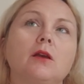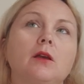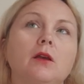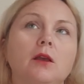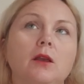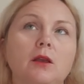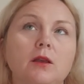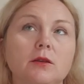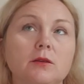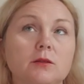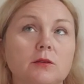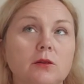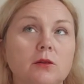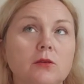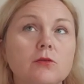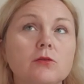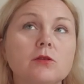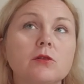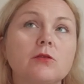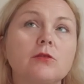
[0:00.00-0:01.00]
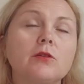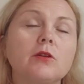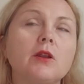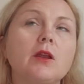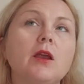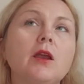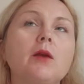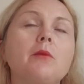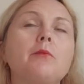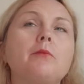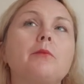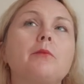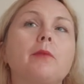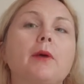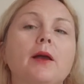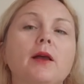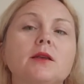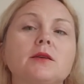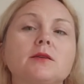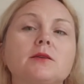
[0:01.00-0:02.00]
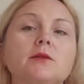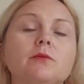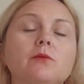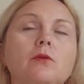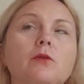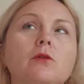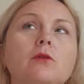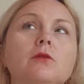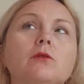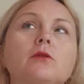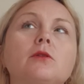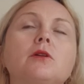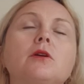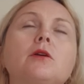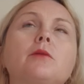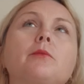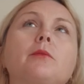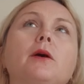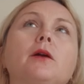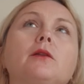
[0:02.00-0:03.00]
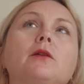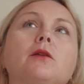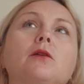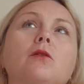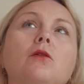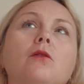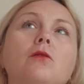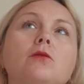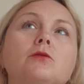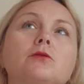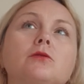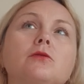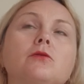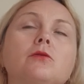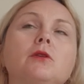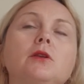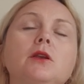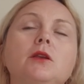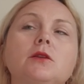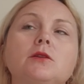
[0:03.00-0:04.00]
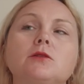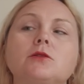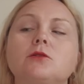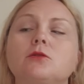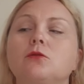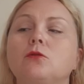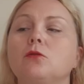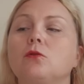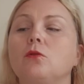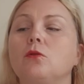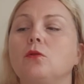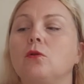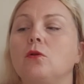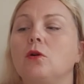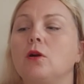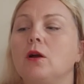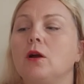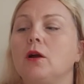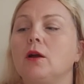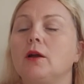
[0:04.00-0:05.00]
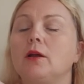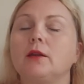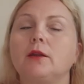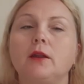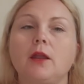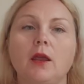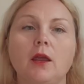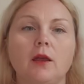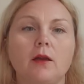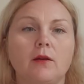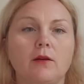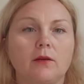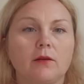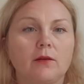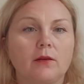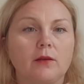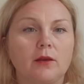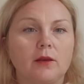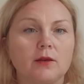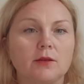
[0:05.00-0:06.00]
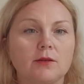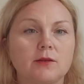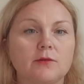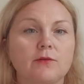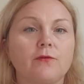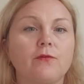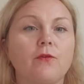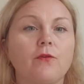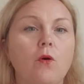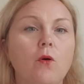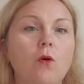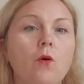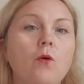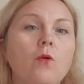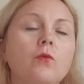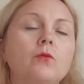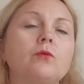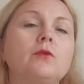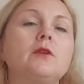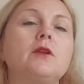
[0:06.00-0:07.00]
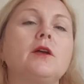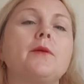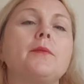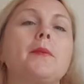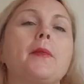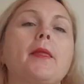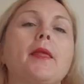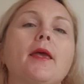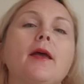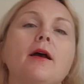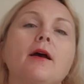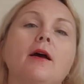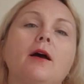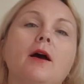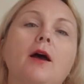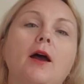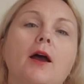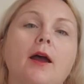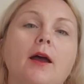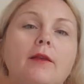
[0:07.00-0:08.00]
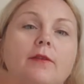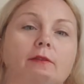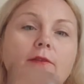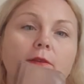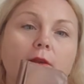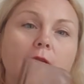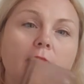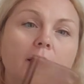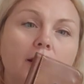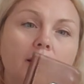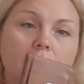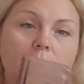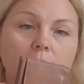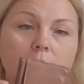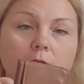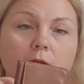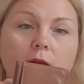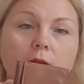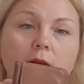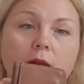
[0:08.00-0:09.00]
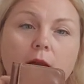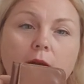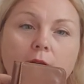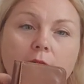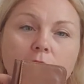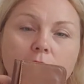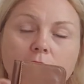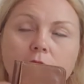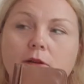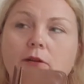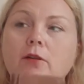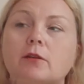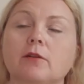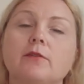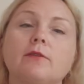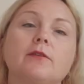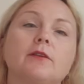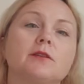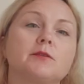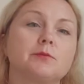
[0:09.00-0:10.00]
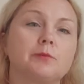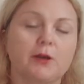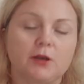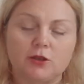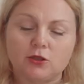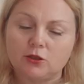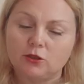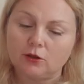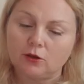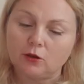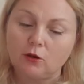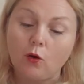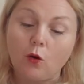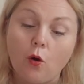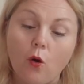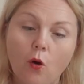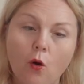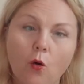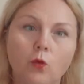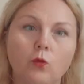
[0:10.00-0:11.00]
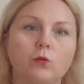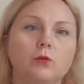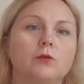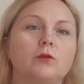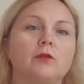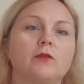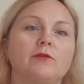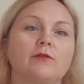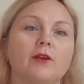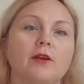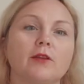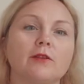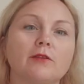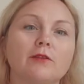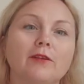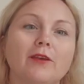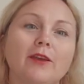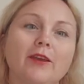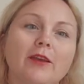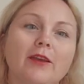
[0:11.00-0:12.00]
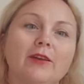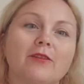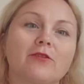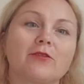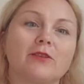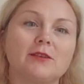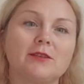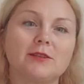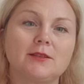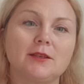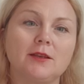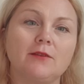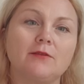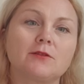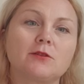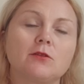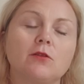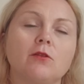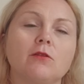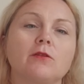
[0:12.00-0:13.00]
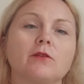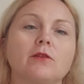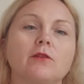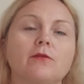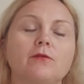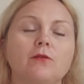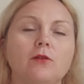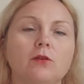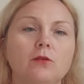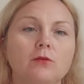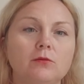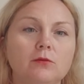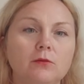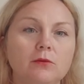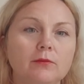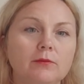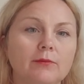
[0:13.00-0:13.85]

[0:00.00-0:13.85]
his username, password, but he also needs to take his phone and there enter the special code that he receives on the phone,